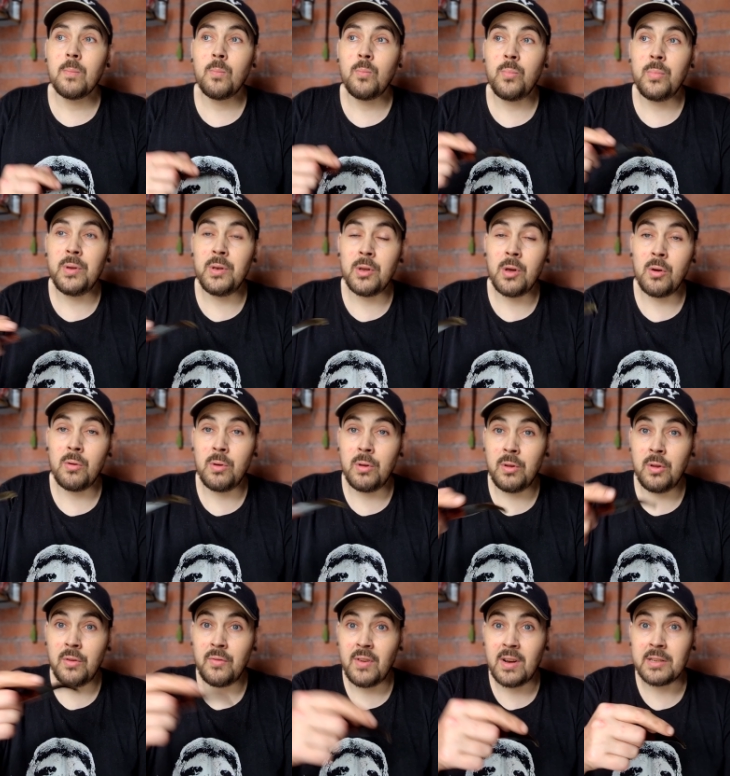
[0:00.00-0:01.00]
we know that
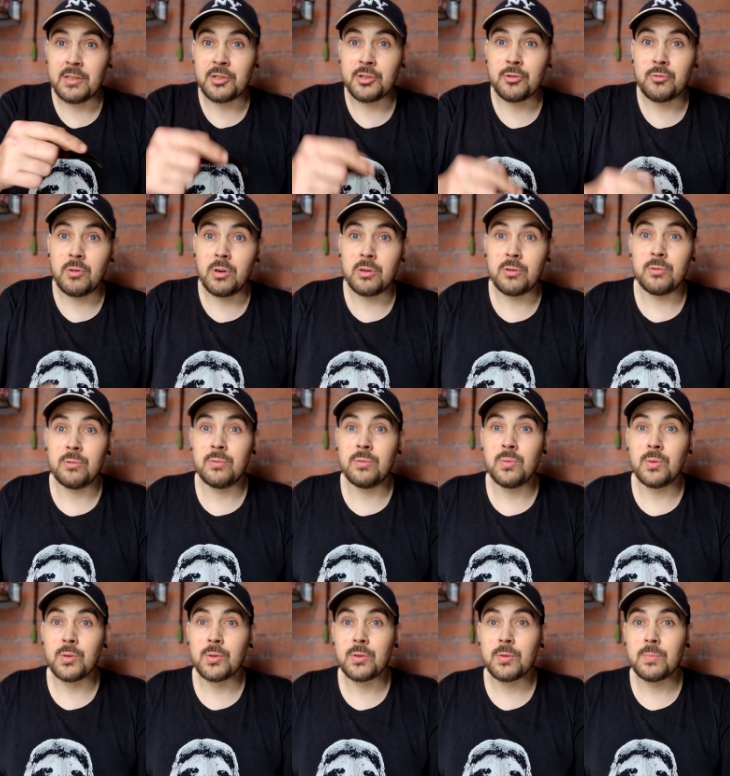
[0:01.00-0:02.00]
you've had
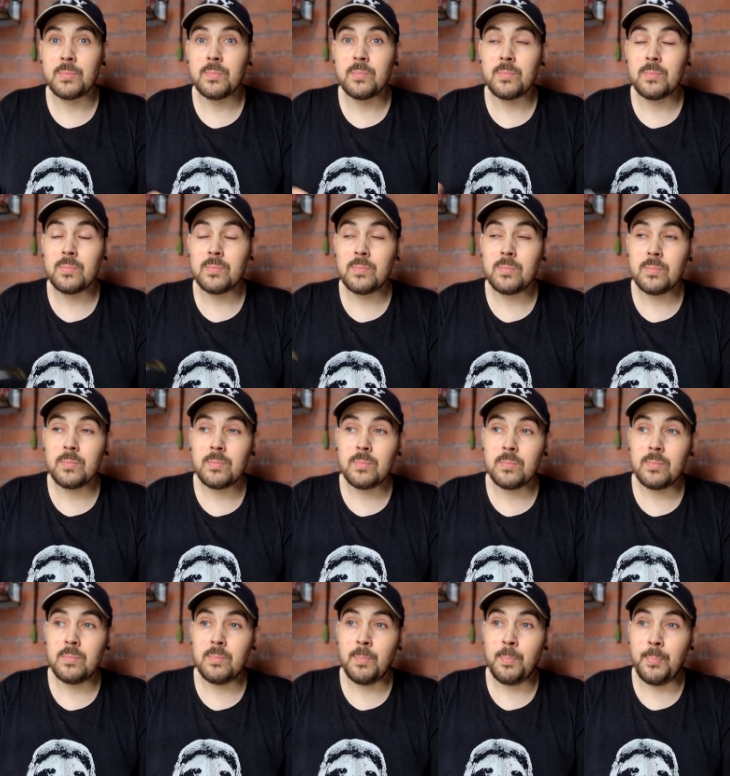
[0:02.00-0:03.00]
struggles,
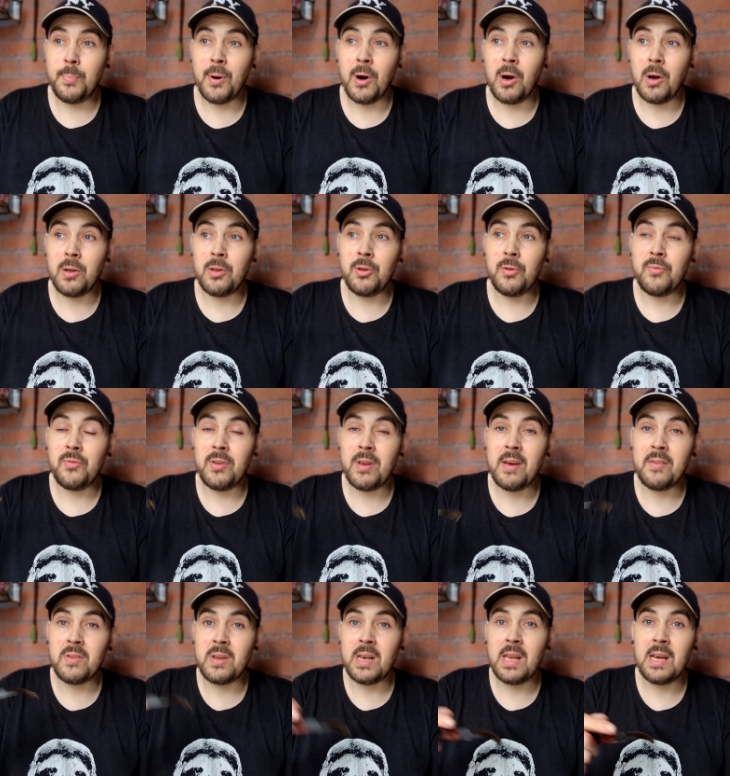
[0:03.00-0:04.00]
but you've
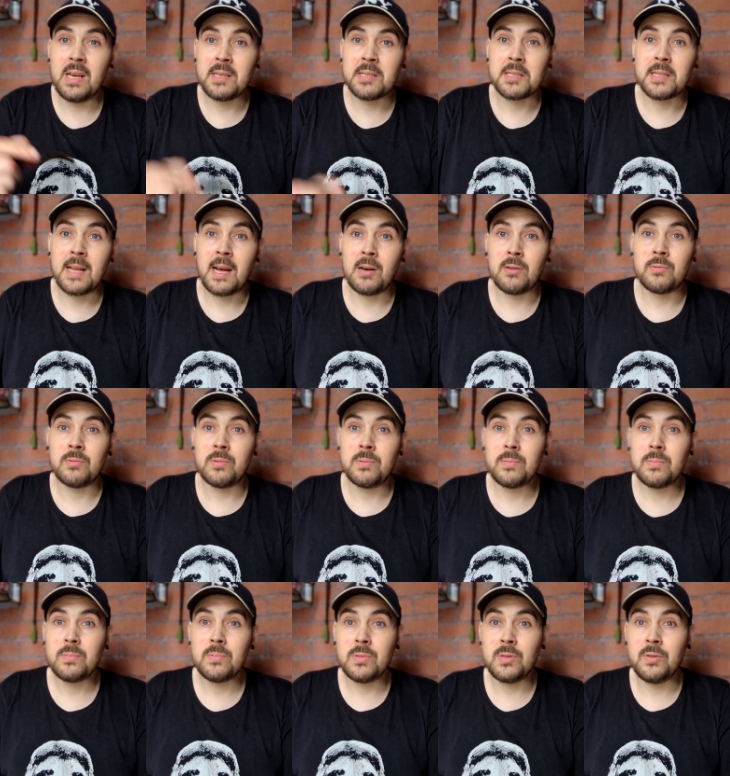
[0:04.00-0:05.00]
never let us down,
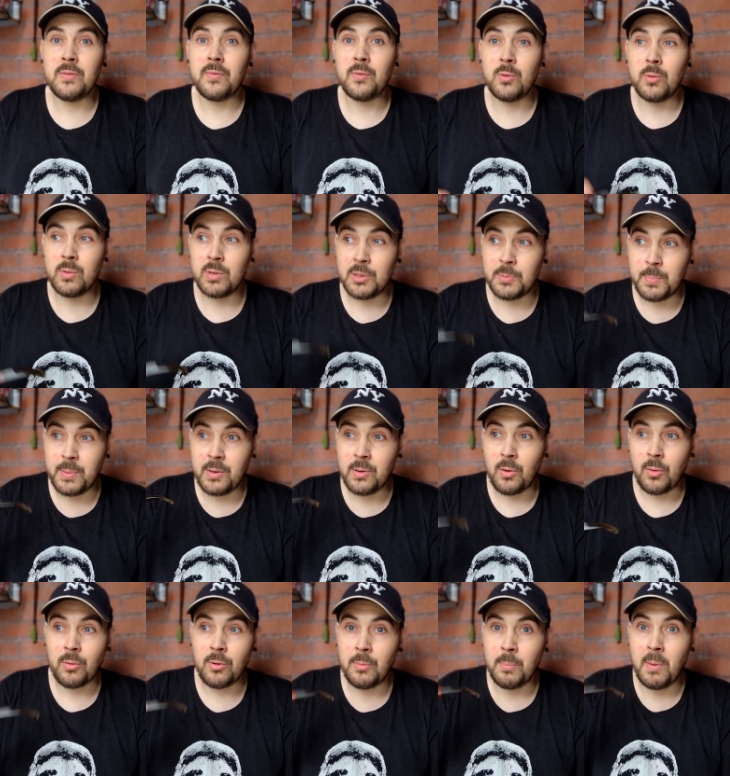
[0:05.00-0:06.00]
you've always been
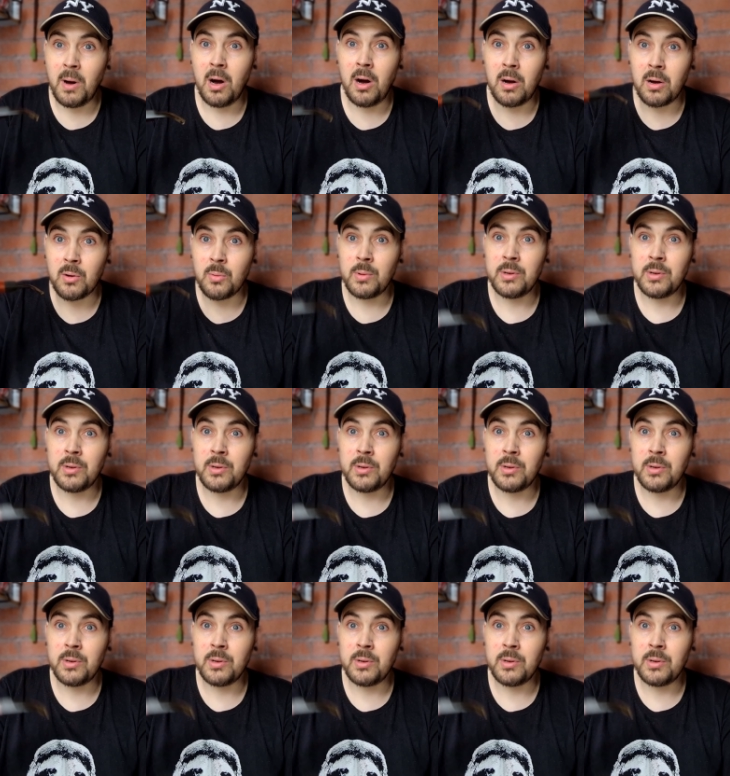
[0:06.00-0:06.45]
on the mark